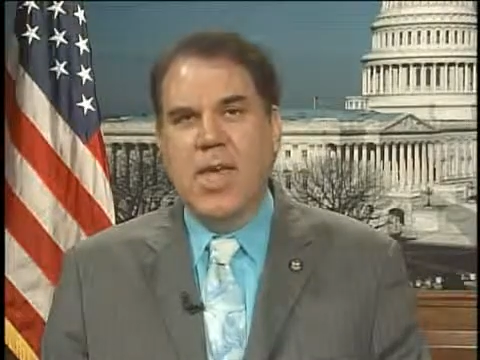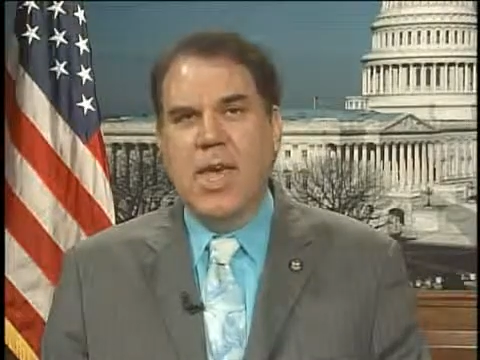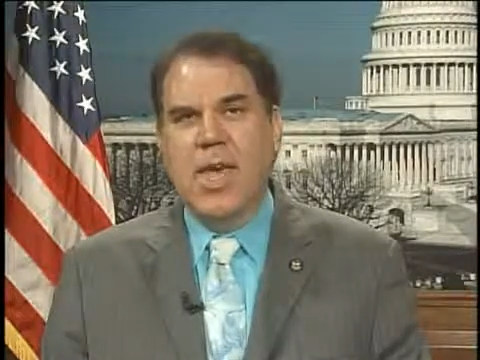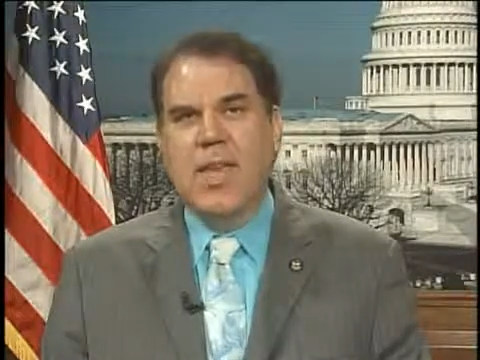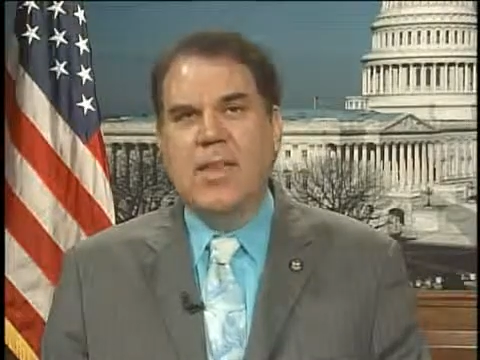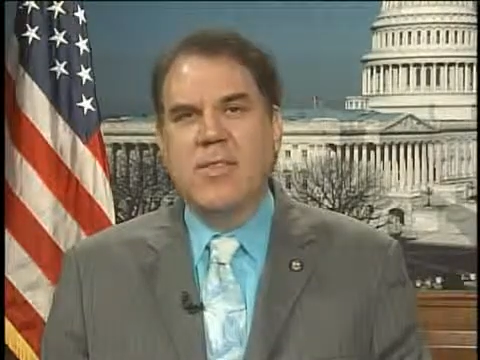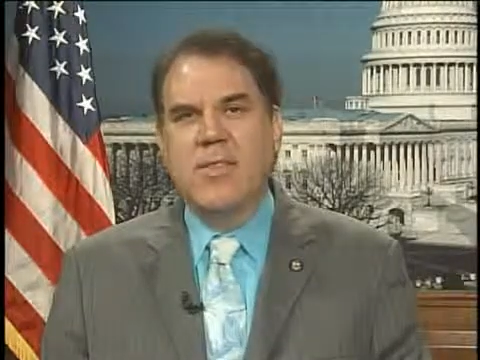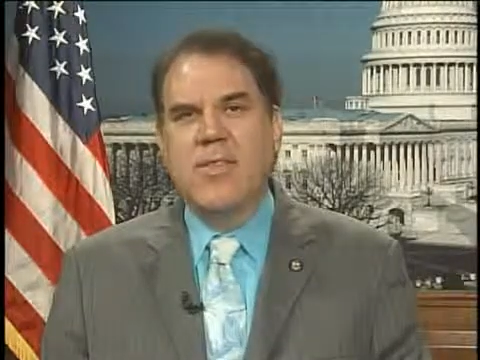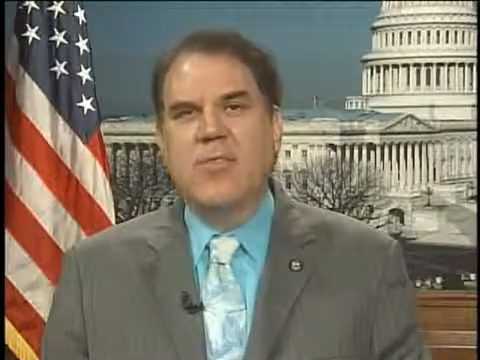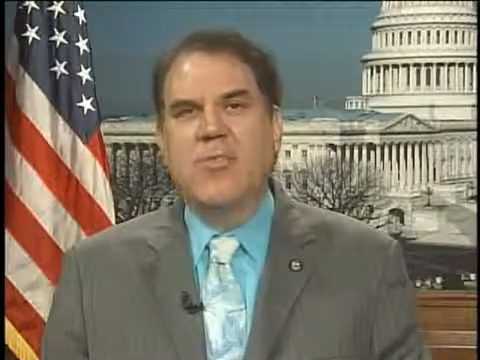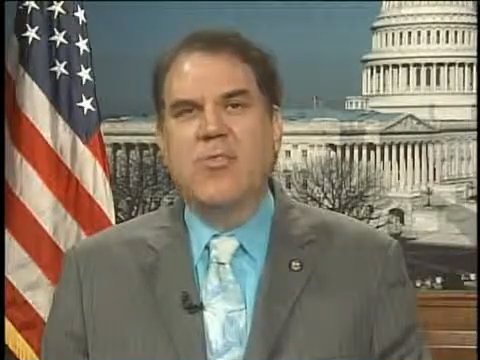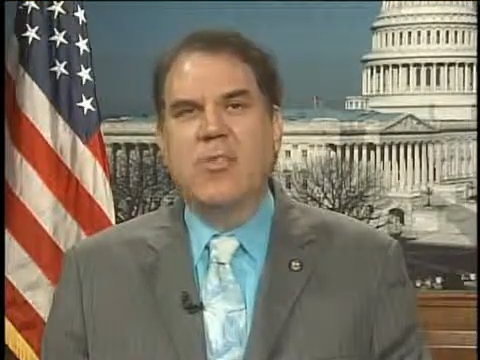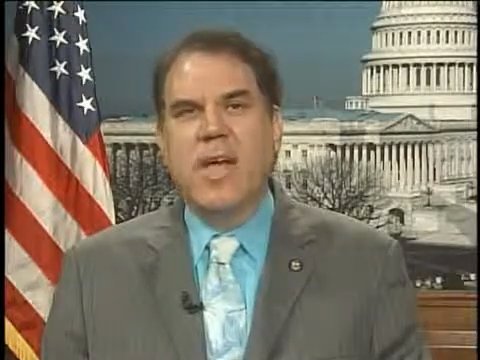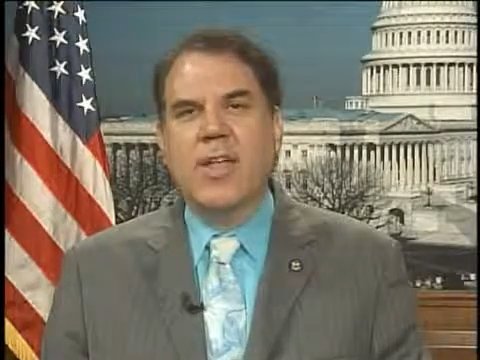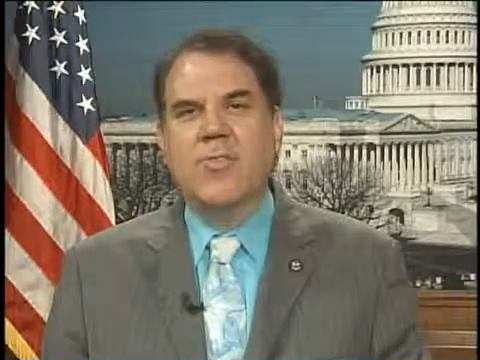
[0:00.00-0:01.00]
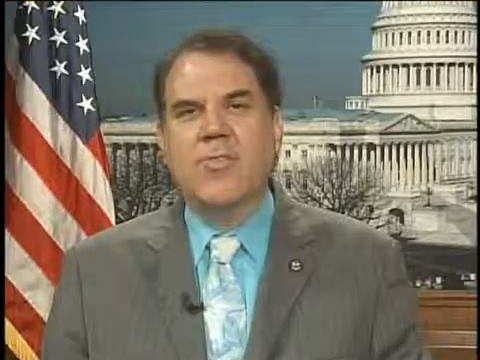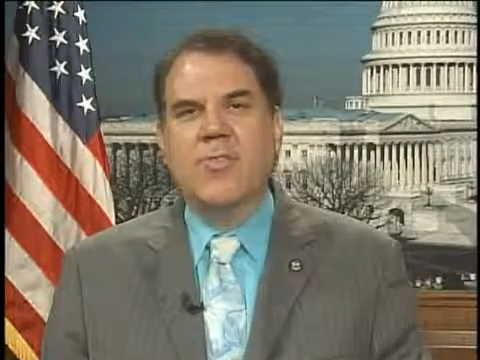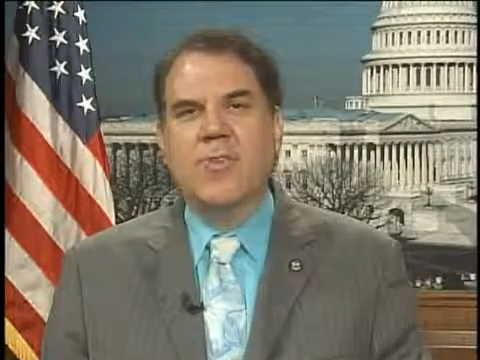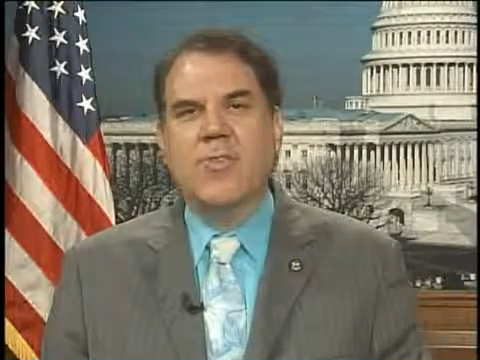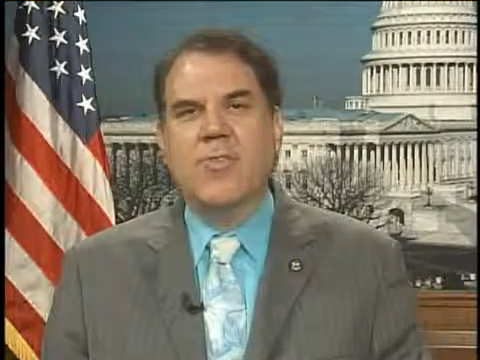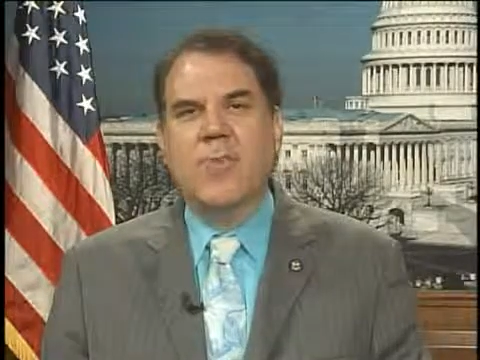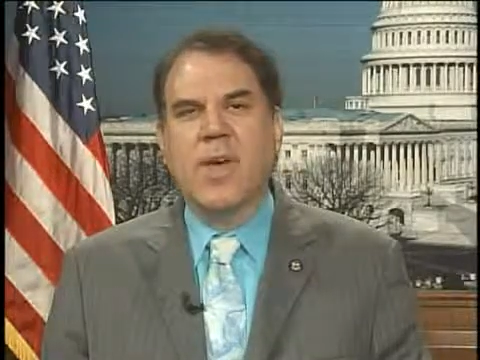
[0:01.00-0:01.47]
And it did the
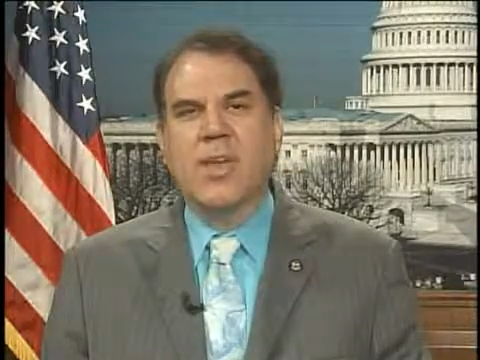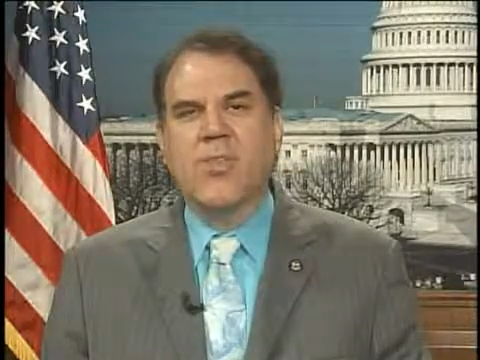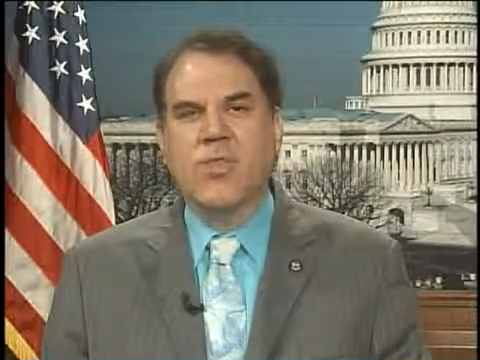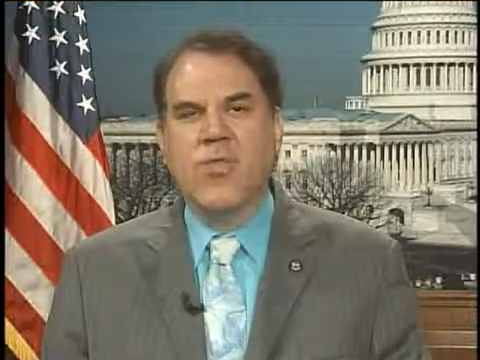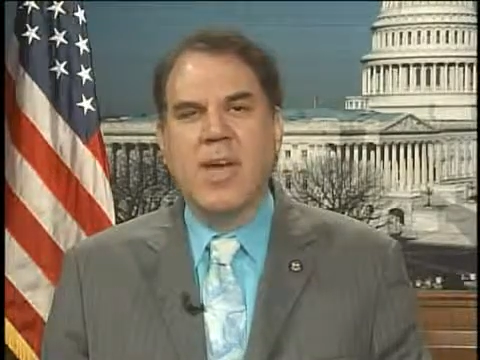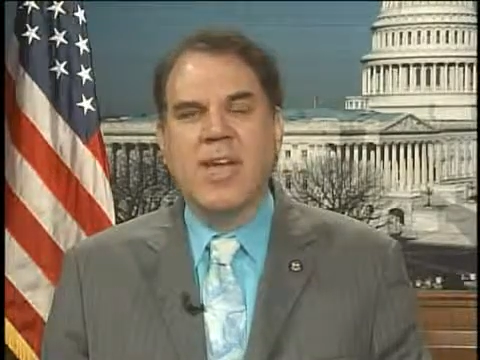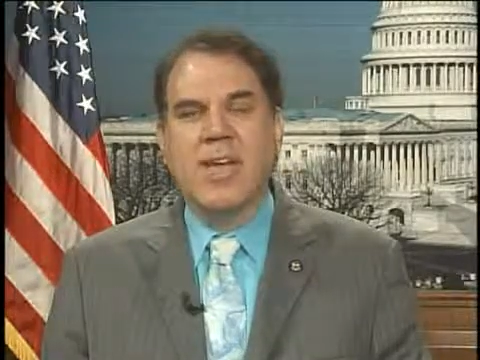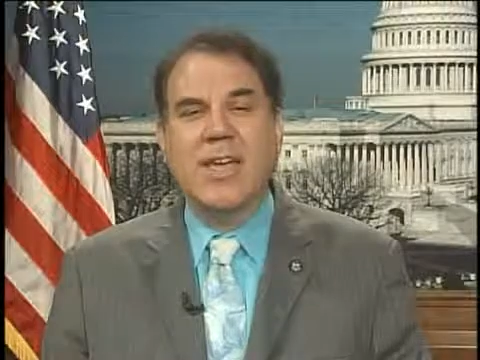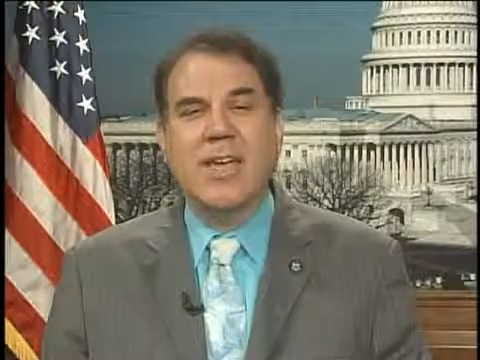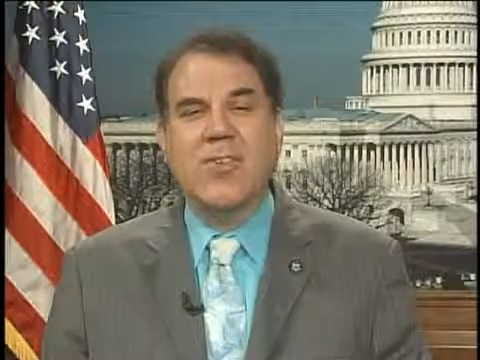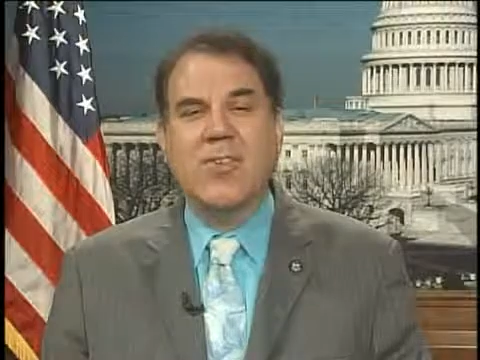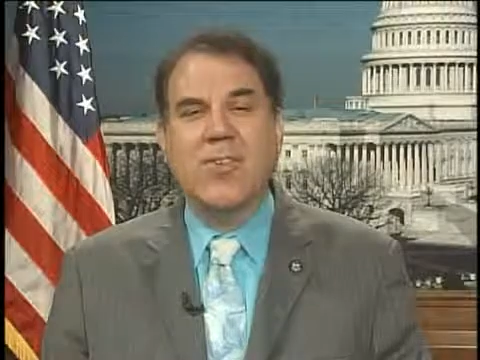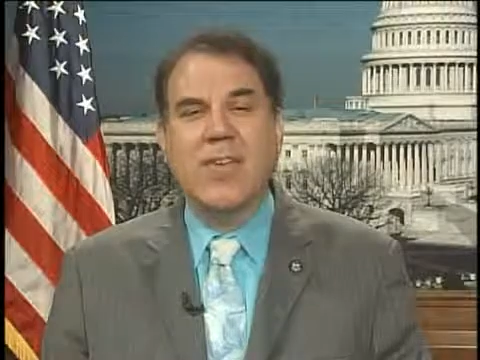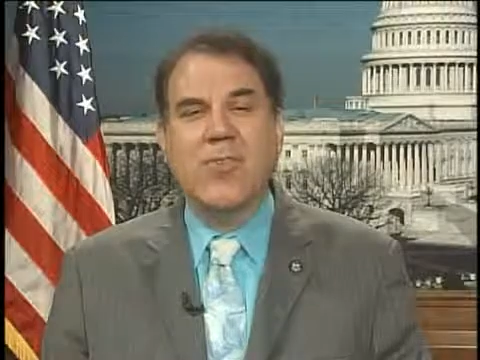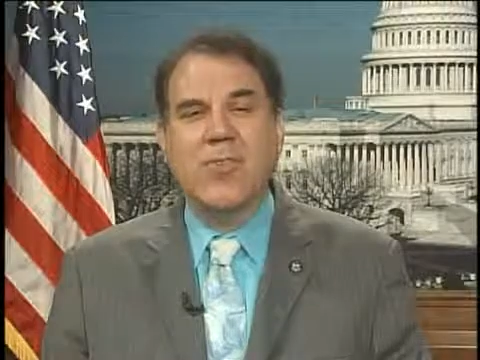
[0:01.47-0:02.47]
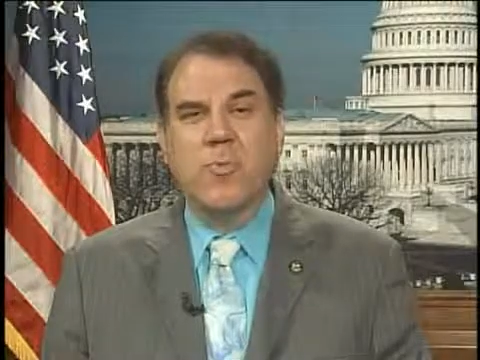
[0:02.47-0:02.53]
transfers by trading Excel